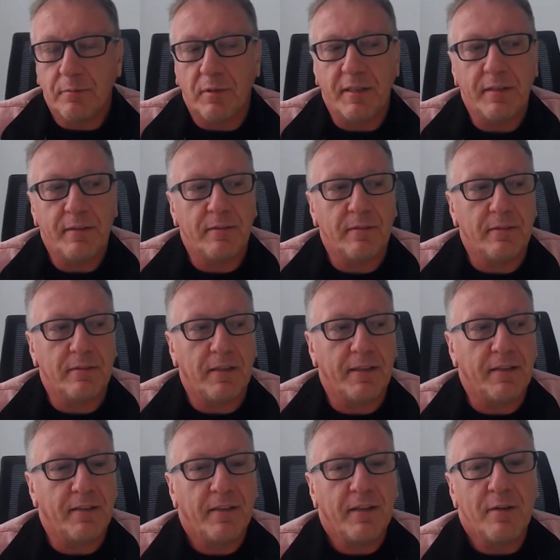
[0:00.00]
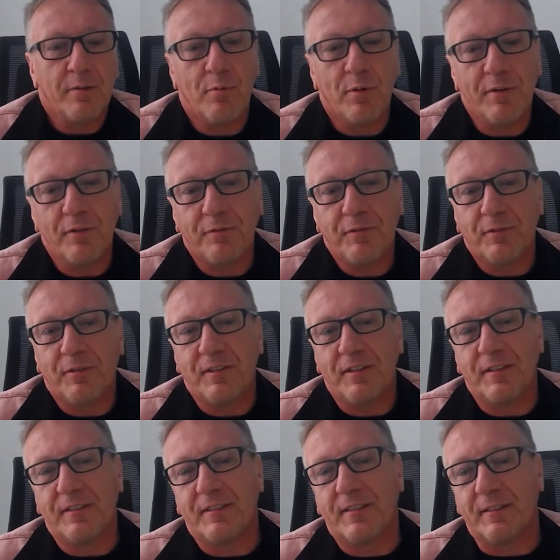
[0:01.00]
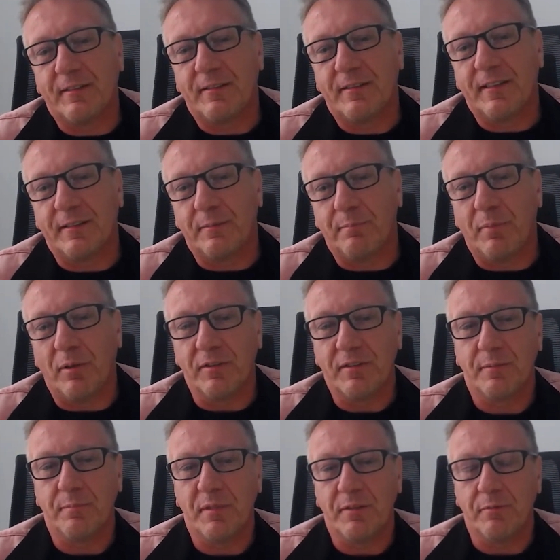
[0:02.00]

One of the things that bugs